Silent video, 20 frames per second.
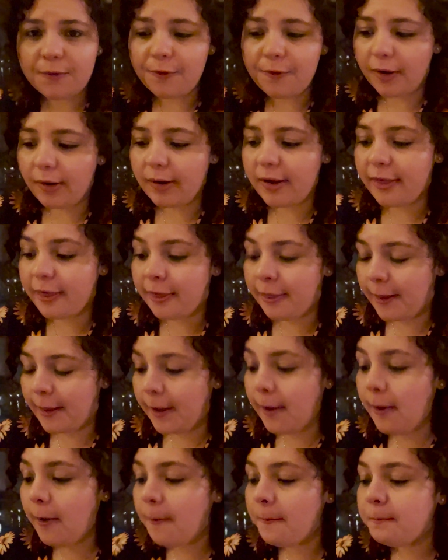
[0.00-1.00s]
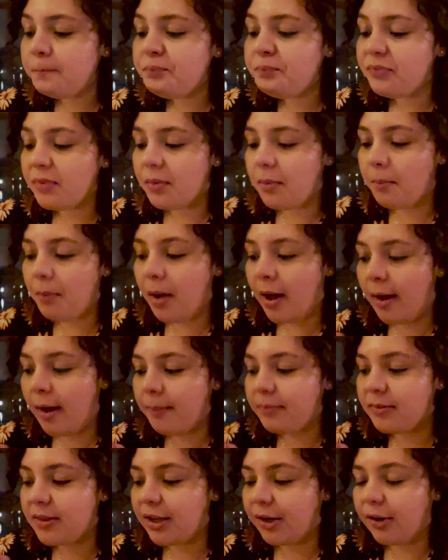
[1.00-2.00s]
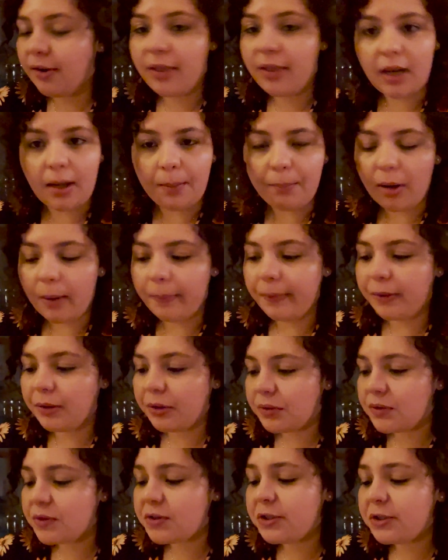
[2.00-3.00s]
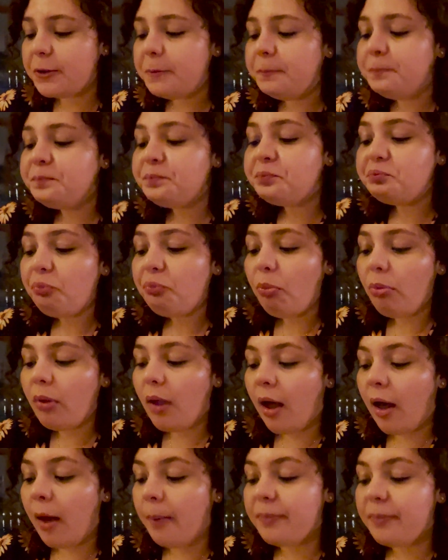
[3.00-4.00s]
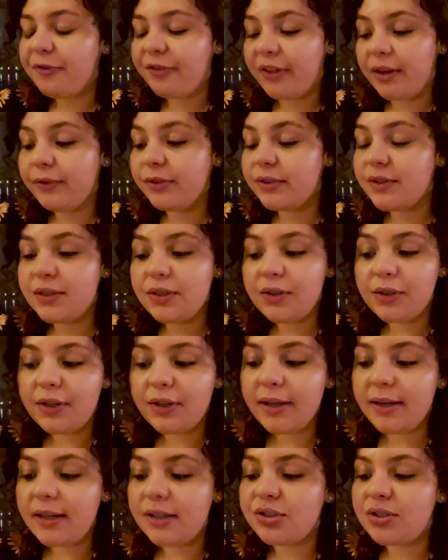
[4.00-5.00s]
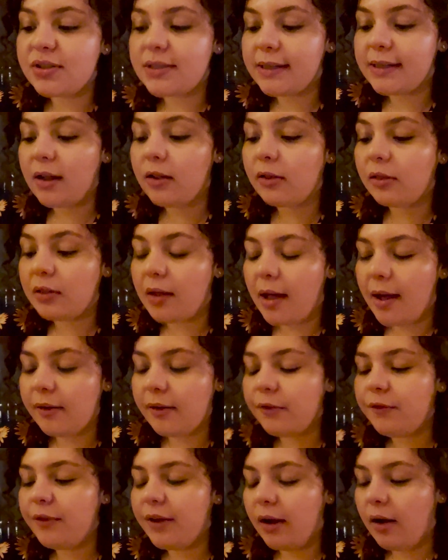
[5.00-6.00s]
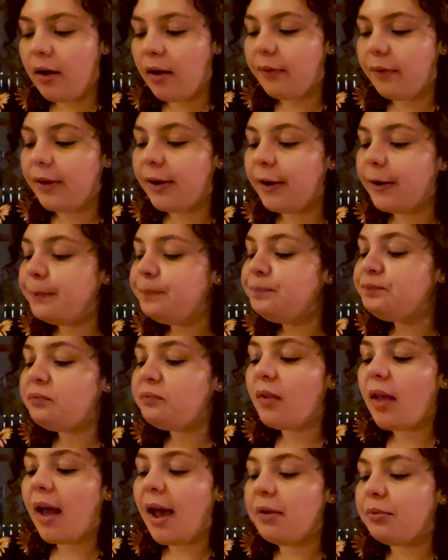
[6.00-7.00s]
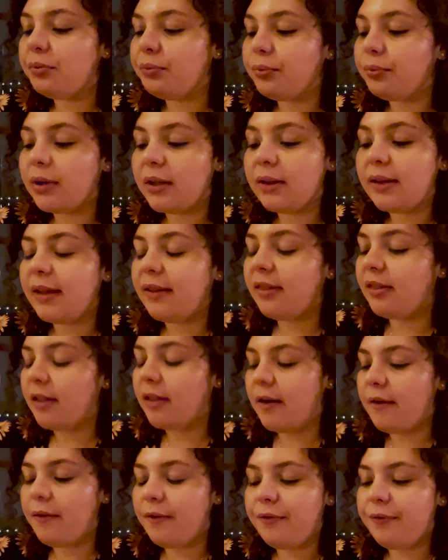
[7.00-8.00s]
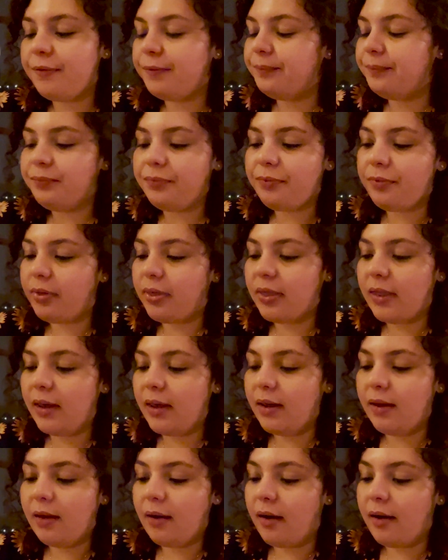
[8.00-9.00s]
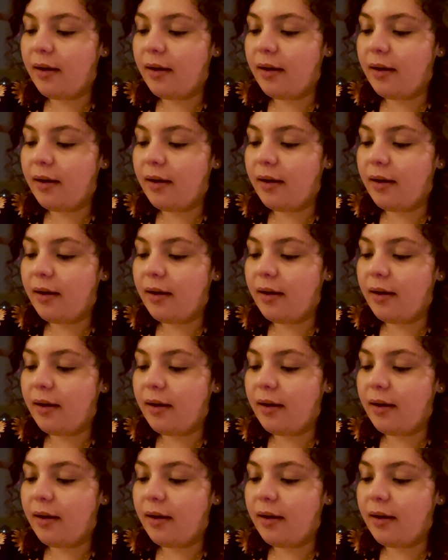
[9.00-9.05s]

very thick, thicker than I'm probably used to. Flavor's still good. It's just like a lot of it on there. I really love the